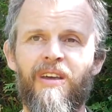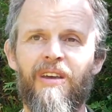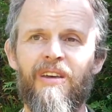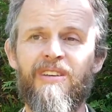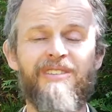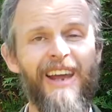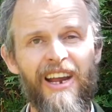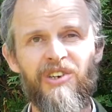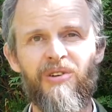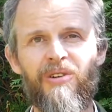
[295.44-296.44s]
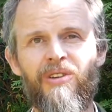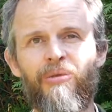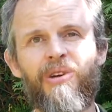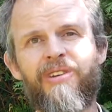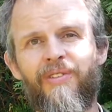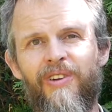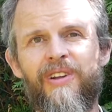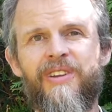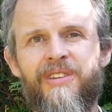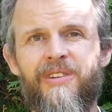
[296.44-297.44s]
It is natural that we should feel
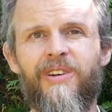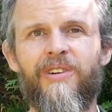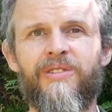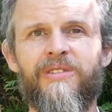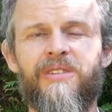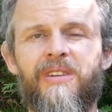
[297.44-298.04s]
this loss.